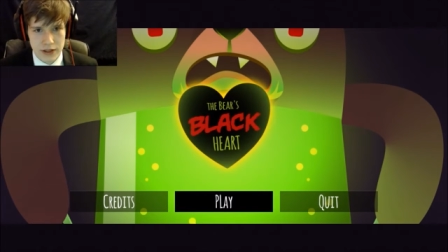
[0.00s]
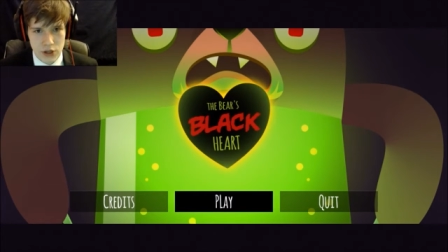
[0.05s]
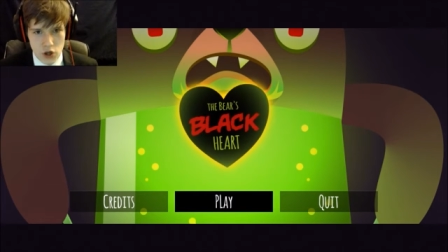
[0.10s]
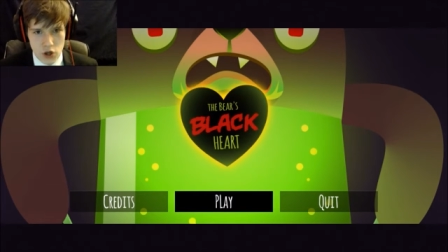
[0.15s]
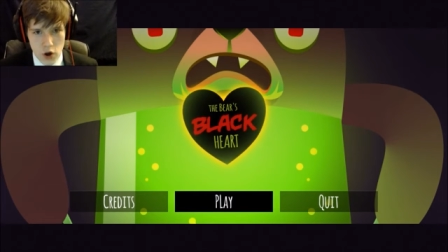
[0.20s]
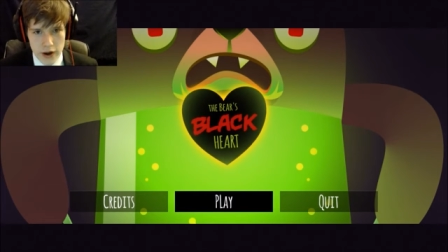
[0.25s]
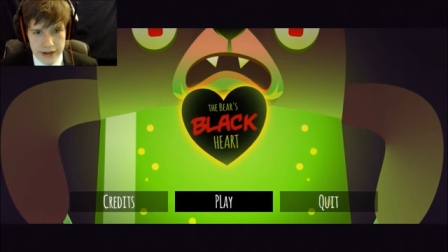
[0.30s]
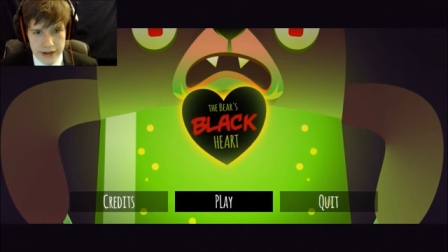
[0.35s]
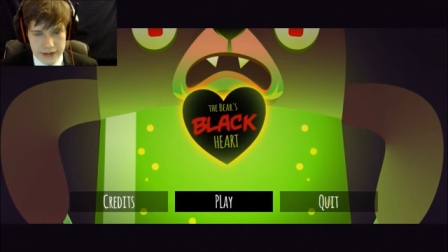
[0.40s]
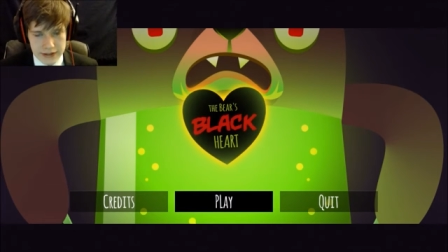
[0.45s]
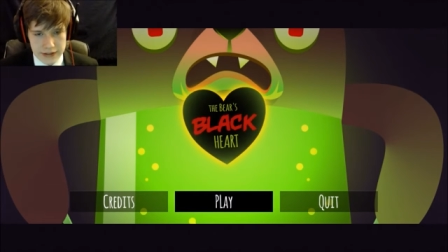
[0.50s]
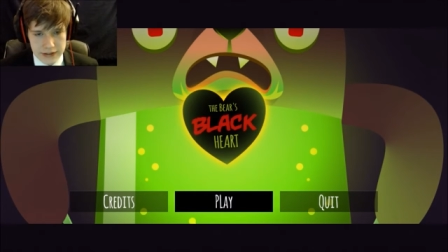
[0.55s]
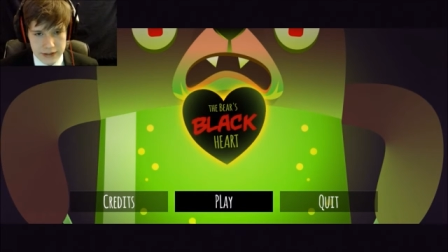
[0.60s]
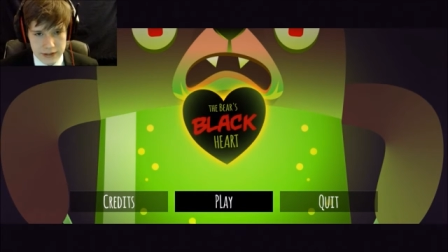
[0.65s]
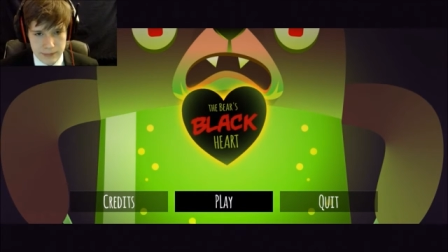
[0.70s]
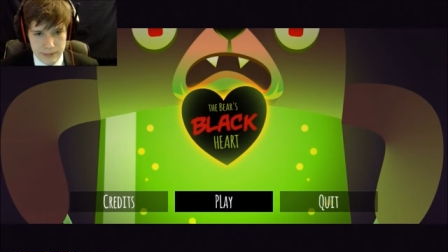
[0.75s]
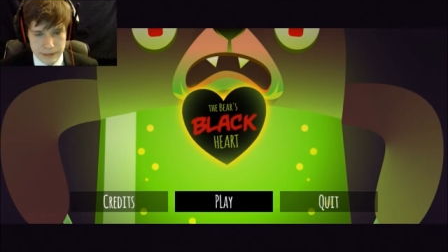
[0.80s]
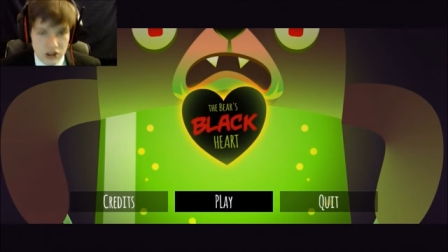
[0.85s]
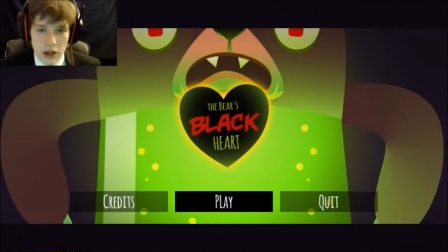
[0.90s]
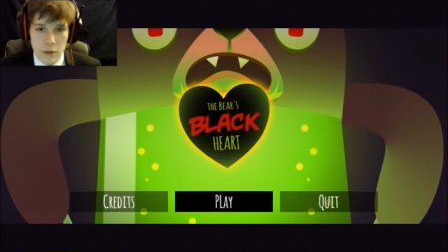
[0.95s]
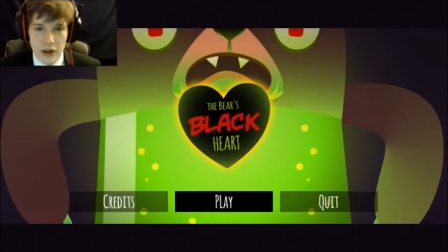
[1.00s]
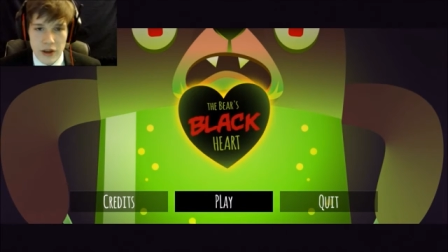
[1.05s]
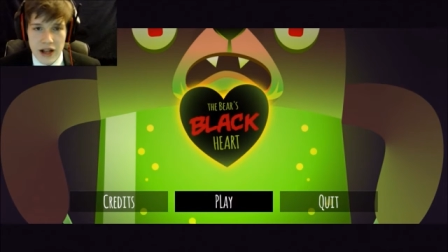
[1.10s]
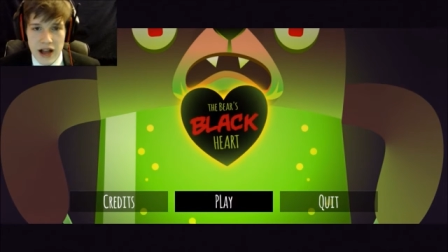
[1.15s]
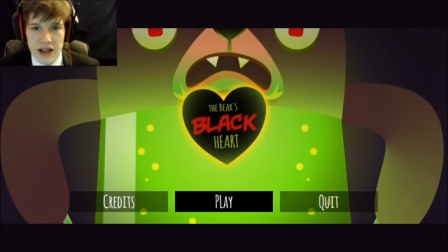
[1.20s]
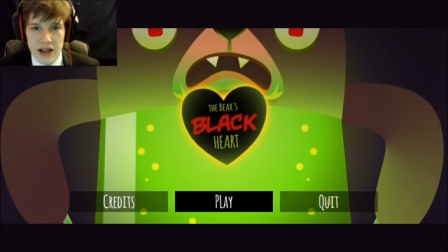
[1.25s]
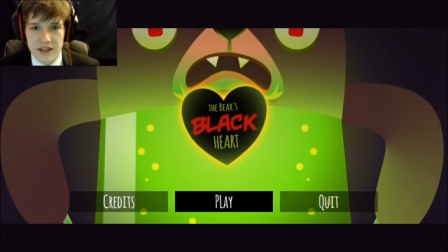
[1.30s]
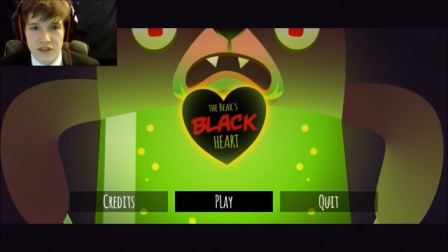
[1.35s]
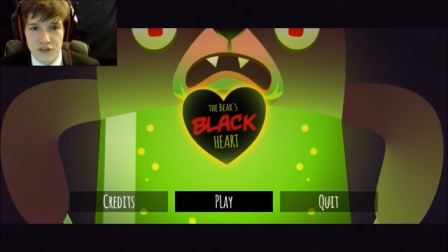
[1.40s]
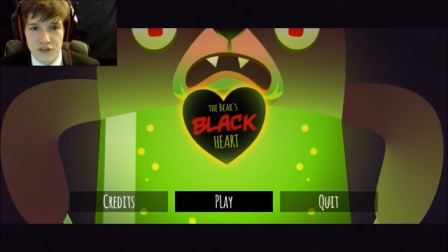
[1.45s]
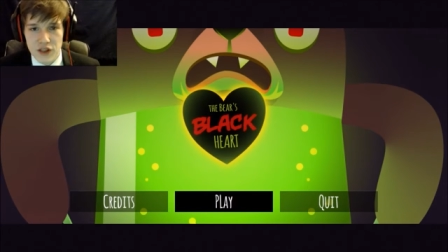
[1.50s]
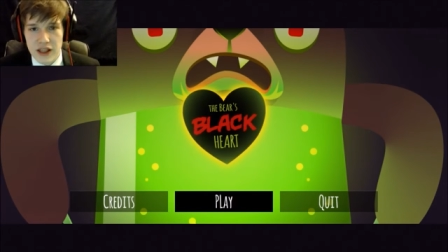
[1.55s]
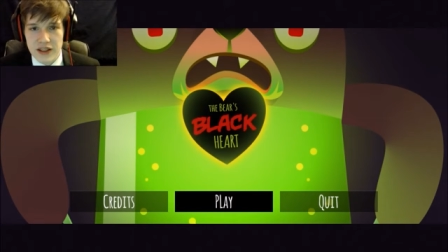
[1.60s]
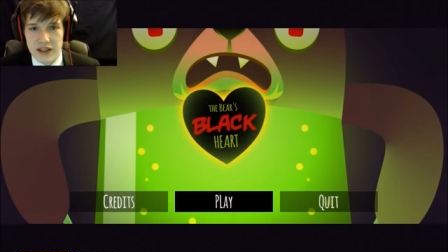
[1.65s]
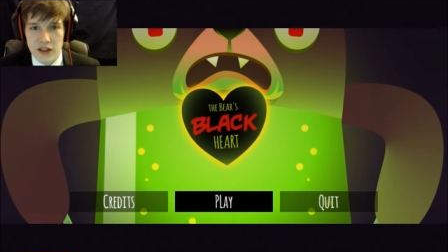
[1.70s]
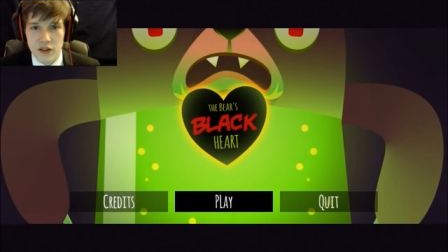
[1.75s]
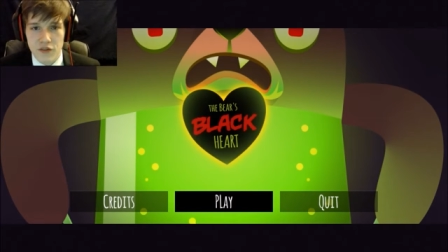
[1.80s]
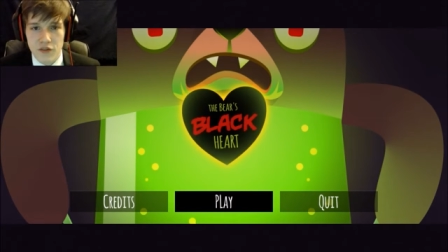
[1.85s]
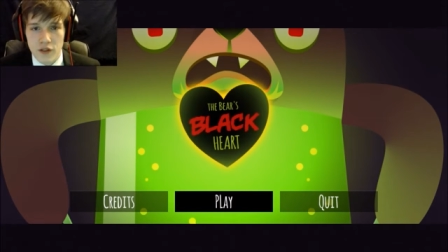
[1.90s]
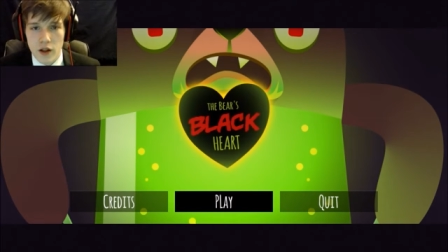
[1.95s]
the noises. But anyway guys, if you like
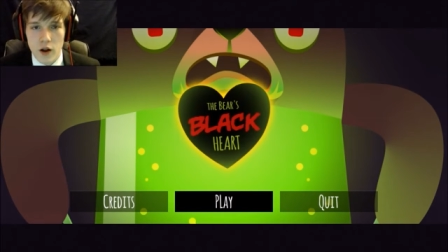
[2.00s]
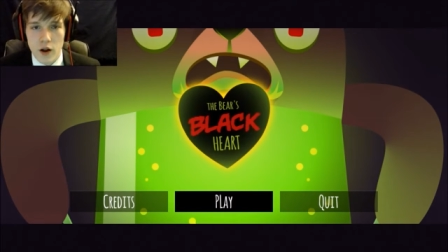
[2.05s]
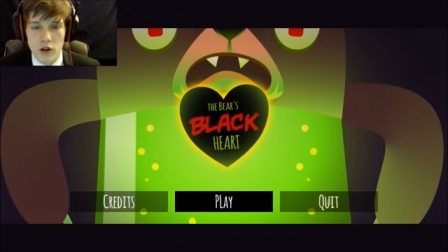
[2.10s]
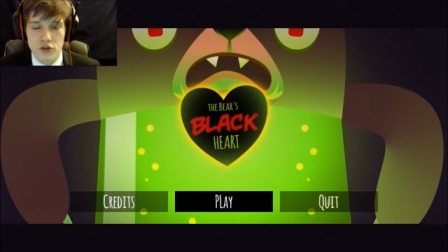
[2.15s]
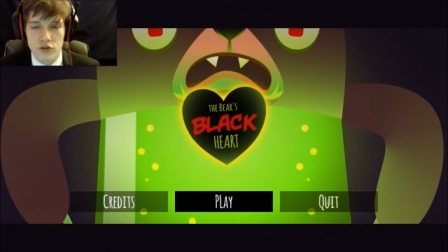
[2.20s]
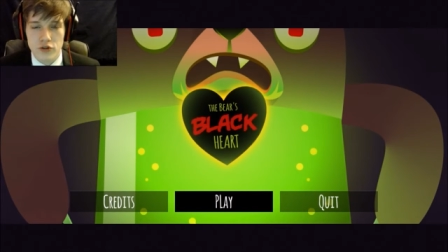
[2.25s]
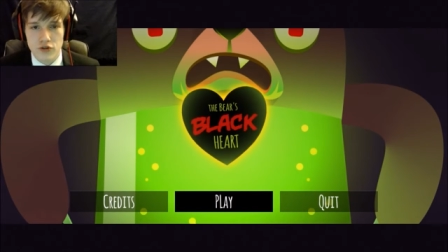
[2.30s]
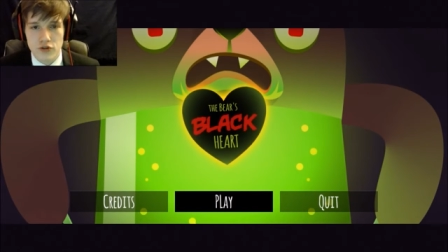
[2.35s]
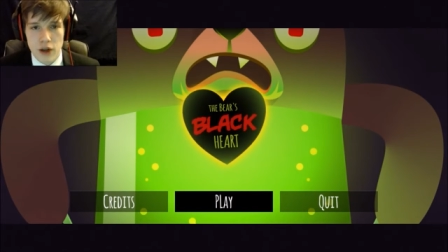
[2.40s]
this video, I want you to